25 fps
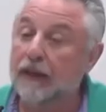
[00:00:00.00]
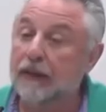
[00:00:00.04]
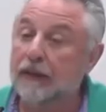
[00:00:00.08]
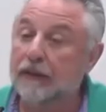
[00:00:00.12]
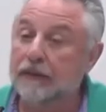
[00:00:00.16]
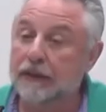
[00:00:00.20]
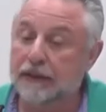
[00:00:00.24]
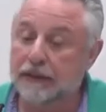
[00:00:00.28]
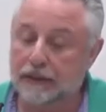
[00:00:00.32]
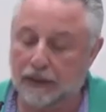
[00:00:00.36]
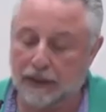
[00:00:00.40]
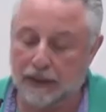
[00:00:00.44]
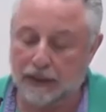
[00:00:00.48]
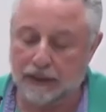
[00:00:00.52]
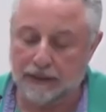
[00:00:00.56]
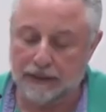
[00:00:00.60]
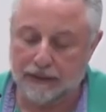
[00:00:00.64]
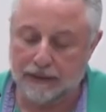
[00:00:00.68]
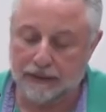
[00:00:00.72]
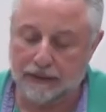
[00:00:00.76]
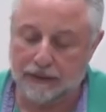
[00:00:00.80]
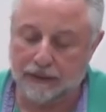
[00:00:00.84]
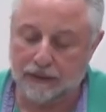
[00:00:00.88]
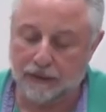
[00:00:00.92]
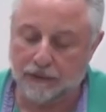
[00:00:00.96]
The
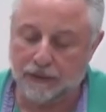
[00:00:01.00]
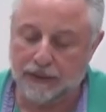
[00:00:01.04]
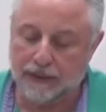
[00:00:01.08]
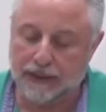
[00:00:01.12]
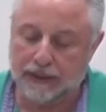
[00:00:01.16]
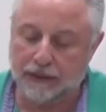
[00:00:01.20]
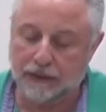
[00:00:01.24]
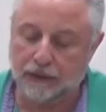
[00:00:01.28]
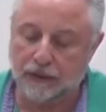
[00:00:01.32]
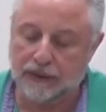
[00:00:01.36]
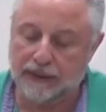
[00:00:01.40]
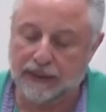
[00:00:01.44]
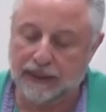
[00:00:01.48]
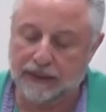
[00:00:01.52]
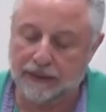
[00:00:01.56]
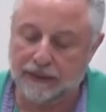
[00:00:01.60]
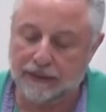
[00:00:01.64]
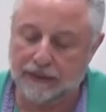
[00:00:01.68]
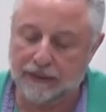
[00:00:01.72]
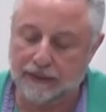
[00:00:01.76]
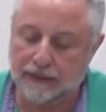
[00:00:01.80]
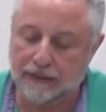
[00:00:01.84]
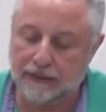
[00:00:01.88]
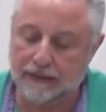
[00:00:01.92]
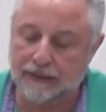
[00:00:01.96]
task of
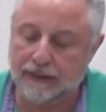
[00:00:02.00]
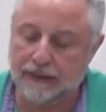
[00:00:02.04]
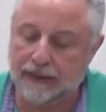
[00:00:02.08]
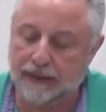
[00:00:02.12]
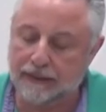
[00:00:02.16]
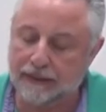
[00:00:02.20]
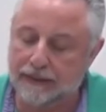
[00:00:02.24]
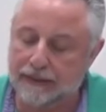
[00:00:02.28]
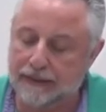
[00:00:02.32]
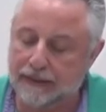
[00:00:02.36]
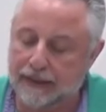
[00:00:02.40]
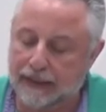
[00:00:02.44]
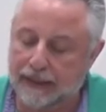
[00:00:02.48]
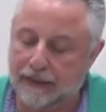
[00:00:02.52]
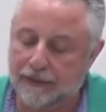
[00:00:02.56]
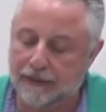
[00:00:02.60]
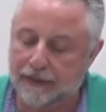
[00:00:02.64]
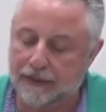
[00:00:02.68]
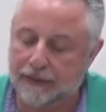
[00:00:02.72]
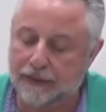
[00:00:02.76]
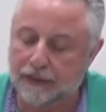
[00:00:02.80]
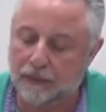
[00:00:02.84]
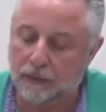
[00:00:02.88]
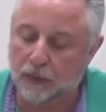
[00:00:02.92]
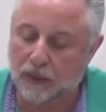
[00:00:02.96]
psychoanalysis, then, is an
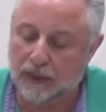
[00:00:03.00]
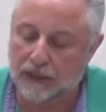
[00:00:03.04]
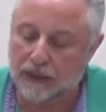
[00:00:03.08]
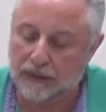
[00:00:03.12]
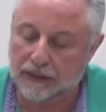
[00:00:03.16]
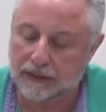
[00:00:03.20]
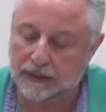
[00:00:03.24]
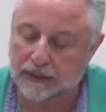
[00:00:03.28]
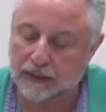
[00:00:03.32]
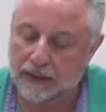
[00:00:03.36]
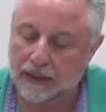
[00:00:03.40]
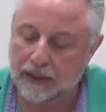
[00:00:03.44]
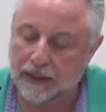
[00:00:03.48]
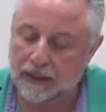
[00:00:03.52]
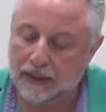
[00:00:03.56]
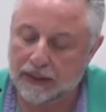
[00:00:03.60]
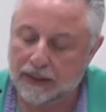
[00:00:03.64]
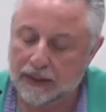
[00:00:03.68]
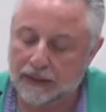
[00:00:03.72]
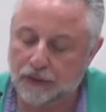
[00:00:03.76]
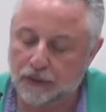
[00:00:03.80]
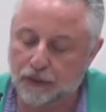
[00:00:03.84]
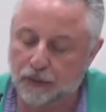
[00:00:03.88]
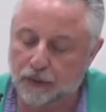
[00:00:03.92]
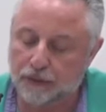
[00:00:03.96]
ethical one
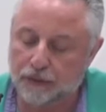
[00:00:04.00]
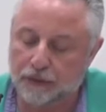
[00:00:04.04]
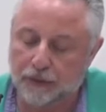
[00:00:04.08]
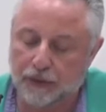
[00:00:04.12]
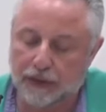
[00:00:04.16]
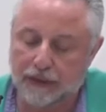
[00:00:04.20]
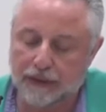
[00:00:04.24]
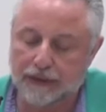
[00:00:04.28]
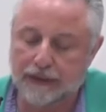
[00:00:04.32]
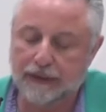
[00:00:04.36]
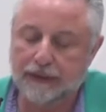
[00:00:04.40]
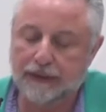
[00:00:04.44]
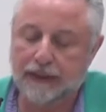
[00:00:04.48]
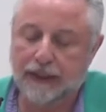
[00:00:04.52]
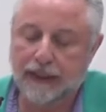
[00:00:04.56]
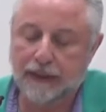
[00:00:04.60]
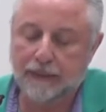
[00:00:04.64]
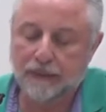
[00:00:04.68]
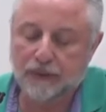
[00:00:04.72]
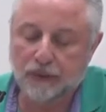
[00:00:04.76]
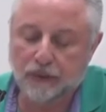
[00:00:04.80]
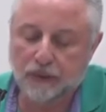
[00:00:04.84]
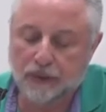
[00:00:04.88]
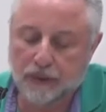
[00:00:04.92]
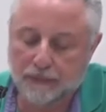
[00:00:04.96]
insofar as it
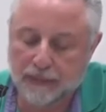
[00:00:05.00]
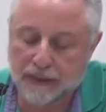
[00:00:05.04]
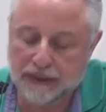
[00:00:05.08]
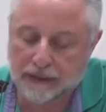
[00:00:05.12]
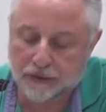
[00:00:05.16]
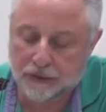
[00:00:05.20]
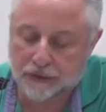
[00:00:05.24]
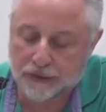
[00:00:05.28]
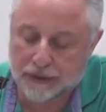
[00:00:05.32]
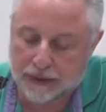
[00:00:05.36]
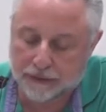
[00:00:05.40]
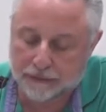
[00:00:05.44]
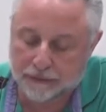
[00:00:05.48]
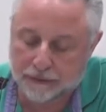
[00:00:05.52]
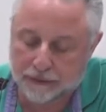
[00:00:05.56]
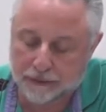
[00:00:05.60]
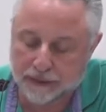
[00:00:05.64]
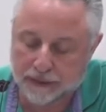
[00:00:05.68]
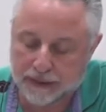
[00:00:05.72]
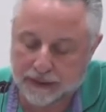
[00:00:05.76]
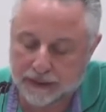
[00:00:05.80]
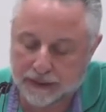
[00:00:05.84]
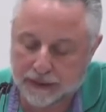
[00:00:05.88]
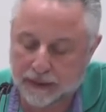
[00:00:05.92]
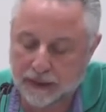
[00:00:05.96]
aims to diminish
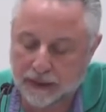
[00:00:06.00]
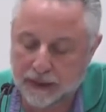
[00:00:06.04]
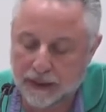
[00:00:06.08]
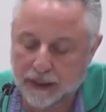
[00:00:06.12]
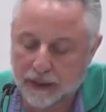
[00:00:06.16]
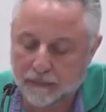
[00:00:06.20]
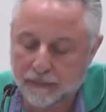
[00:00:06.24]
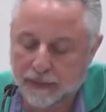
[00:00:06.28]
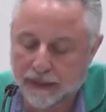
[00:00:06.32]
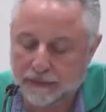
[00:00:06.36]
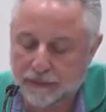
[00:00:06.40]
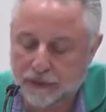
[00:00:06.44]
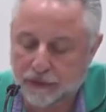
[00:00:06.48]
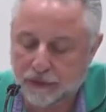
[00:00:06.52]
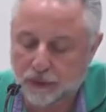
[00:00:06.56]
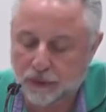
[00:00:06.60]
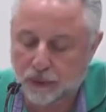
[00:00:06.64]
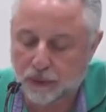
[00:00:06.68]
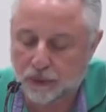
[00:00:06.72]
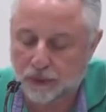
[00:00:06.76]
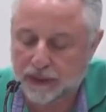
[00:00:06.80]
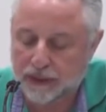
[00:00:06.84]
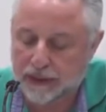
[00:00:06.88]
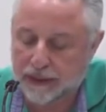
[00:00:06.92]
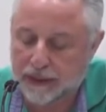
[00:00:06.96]
suffering by
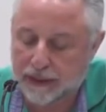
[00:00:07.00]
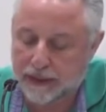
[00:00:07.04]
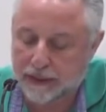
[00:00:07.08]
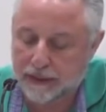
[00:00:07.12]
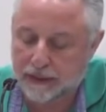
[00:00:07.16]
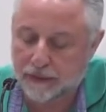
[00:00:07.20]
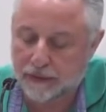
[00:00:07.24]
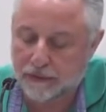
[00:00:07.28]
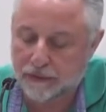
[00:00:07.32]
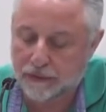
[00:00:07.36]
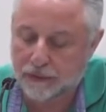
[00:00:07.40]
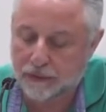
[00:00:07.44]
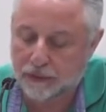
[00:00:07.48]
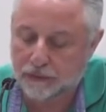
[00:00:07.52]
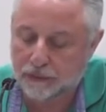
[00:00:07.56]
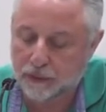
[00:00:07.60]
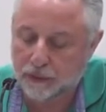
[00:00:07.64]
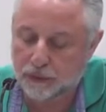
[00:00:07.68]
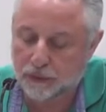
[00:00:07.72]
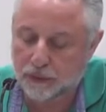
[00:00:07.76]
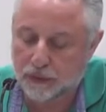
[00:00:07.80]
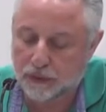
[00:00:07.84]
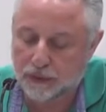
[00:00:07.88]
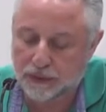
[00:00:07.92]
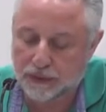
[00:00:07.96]
restoring health of
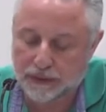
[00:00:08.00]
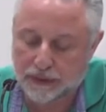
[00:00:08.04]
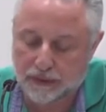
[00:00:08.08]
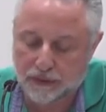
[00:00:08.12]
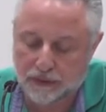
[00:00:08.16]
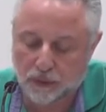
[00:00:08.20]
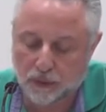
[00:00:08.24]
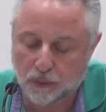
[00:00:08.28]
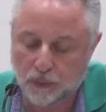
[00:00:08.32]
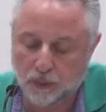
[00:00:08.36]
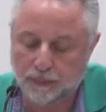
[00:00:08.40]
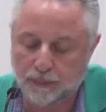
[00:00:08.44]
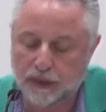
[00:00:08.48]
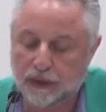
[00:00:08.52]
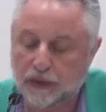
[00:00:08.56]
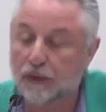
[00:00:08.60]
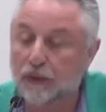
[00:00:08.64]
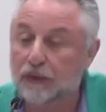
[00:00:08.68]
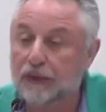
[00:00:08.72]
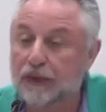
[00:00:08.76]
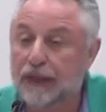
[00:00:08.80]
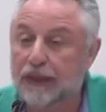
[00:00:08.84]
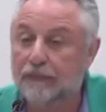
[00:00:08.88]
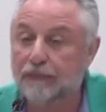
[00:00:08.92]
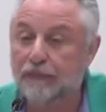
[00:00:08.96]
neurotics who would be
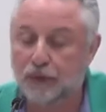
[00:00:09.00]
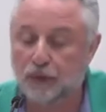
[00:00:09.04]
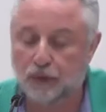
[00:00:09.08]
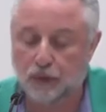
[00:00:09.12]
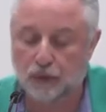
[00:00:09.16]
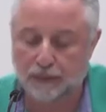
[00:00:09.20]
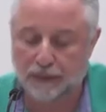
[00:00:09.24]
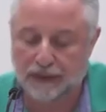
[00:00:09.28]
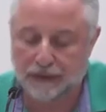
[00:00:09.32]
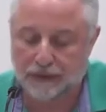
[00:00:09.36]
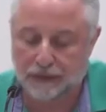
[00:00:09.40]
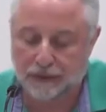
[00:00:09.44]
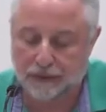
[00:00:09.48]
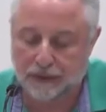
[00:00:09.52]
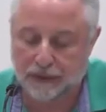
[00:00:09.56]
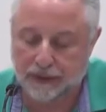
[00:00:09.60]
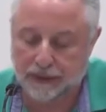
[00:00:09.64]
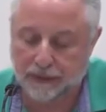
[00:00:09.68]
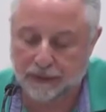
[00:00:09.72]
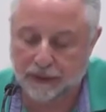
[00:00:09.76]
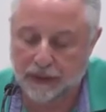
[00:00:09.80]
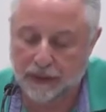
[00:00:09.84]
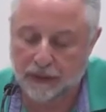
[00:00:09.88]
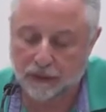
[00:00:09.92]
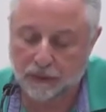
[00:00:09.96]
condemned to misery
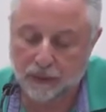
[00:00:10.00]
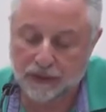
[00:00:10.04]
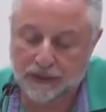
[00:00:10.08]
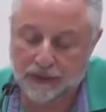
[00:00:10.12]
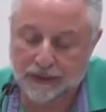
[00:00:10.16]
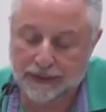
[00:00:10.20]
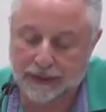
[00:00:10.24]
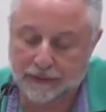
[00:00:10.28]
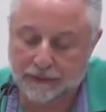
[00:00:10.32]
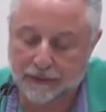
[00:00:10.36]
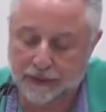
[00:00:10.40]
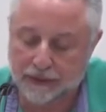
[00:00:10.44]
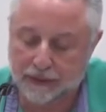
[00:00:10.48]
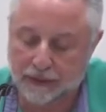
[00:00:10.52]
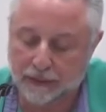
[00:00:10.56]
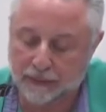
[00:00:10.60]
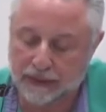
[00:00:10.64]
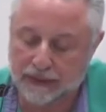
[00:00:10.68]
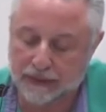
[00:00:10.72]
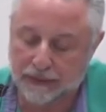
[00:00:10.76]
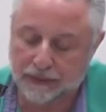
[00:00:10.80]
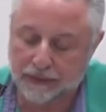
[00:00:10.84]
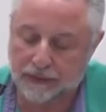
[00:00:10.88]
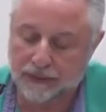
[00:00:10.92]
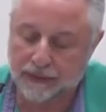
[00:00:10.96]
to hysterical
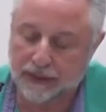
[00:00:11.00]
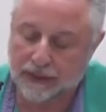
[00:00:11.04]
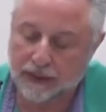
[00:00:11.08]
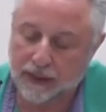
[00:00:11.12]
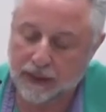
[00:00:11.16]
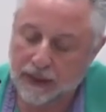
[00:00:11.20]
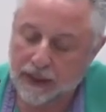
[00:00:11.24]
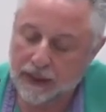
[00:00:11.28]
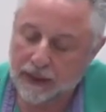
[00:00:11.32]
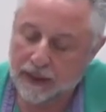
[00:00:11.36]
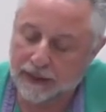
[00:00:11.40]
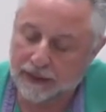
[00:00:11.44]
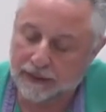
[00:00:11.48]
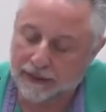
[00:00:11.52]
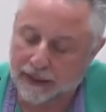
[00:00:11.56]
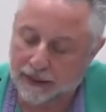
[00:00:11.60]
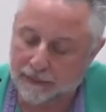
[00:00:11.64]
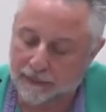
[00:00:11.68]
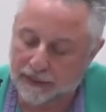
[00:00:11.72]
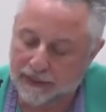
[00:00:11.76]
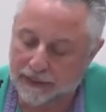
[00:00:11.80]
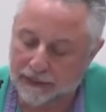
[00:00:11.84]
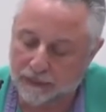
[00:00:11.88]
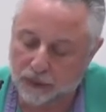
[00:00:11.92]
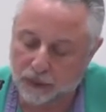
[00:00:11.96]
misery,
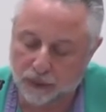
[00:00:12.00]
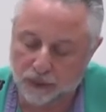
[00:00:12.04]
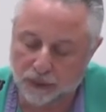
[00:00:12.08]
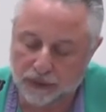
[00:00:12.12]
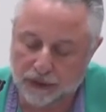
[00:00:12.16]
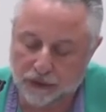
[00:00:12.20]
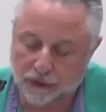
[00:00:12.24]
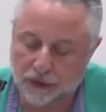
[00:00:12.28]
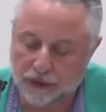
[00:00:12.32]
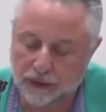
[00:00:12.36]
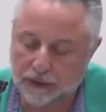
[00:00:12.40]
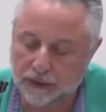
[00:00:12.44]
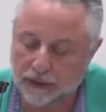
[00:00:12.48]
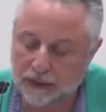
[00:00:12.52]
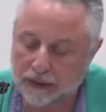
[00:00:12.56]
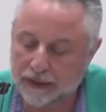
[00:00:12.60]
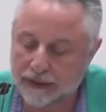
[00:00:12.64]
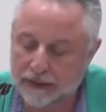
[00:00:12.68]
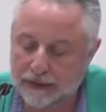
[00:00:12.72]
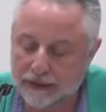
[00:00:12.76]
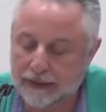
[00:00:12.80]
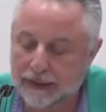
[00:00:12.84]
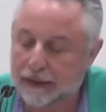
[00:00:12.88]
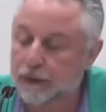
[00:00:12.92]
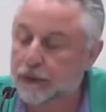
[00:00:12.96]
enabling them to reach a
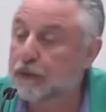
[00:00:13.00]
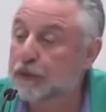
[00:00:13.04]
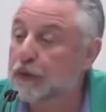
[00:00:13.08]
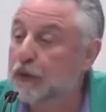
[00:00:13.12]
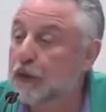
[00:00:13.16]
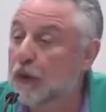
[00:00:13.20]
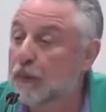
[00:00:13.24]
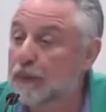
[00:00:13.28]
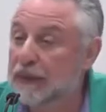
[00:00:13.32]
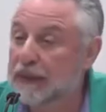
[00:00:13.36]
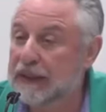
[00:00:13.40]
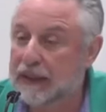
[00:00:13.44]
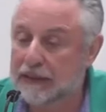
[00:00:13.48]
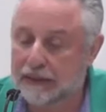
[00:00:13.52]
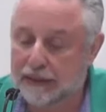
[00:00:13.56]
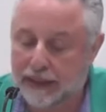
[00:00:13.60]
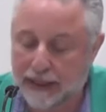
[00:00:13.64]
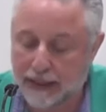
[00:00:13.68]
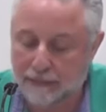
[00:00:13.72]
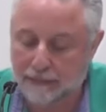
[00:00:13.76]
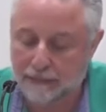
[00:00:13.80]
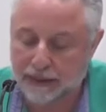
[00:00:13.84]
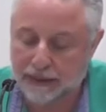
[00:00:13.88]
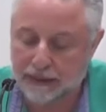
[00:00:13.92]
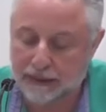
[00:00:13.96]
state of common
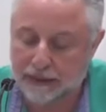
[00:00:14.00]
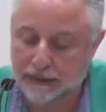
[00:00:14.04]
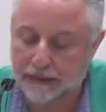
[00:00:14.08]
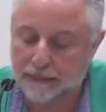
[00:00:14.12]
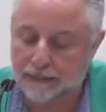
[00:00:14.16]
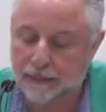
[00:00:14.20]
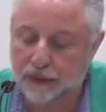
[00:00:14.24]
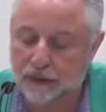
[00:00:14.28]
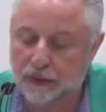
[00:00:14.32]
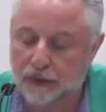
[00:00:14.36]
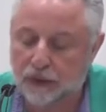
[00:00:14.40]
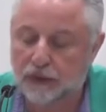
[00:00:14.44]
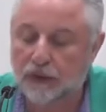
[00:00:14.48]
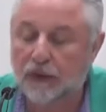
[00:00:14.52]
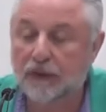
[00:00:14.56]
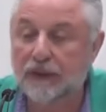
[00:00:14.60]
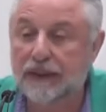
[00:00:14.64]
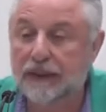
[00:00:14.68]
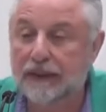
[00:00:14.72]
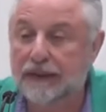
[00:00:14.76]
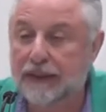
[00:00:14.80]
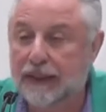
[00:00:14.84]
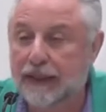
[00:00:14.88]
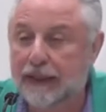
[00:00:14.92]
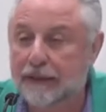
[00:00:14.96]
unhappiness, but not
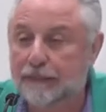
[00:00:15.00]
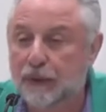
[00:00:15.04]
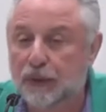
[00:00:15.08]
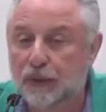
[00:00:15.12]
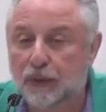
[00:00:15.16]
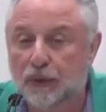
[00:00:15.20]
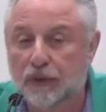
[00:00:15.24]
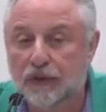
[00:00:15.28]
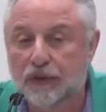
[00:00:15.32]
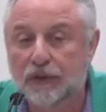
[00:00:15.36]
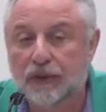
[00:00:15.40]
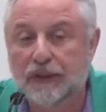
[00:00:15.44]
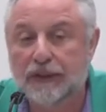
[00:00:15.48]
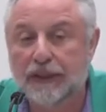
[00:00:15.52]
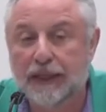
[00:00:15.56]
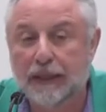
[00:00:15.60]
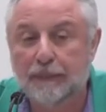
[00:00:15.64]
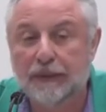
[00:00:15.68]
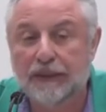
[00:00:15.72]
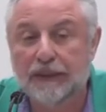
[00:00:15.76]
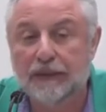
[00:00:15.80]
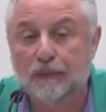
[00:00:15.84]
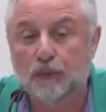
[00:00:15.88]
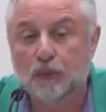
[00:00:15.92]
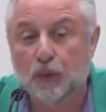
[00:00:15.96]
only that, but also
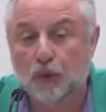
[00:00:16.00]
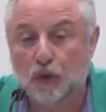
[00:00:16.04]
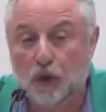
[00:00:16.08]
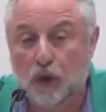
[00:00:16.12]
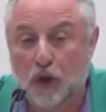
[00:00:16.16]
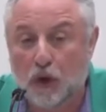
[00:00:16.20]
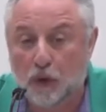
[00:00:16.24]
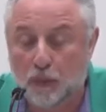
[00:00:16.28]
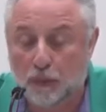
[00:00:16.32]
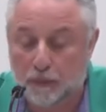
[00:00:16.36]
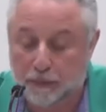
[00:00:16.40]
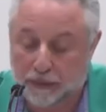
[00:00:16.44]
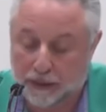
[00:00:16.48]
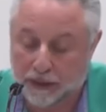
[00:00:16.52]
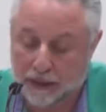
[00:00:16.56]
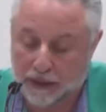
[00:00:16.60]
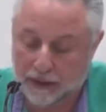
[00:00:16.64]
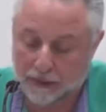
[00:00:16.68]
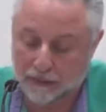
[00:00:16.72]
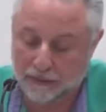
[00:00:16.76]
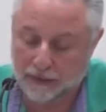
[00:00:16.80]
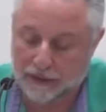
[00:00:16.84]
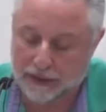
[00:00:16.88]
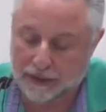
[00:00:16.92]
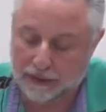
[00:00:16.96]
enabling them to cope
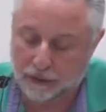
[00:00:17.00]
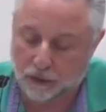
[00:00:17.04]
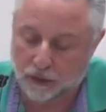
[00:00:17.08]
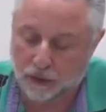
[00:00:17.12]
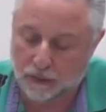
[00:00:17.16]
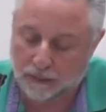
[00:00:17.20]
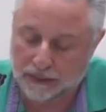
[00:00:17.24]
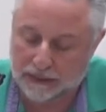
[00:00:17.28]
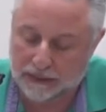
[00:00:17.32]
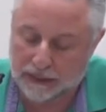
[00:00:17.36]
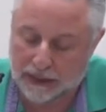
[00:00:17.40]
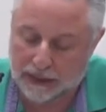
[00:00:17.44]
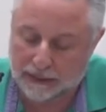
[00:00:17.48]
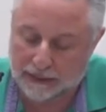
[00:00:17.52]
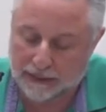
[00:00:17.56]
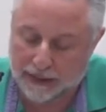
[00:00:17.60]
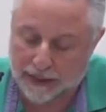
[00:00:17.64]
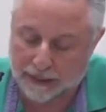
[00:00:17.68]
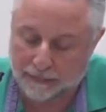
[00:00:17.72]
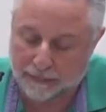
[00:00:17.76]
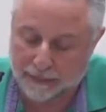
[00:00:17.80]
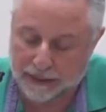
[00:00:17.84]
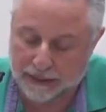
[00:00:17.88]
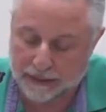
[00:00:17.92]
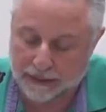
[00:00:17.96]
with their common
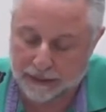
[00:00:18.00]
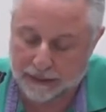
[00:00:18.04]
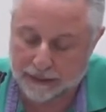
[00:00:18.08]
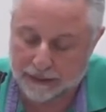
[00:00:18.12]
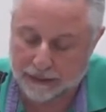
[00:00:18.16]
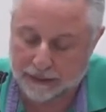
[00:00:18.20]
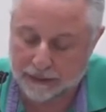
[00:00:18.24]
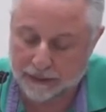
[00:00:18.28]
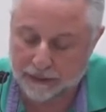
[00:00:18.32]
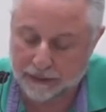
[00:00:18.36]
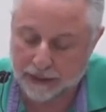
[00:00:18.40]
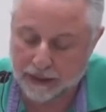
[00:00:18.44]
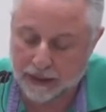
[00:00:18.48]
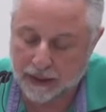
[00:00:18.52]
unhappiness.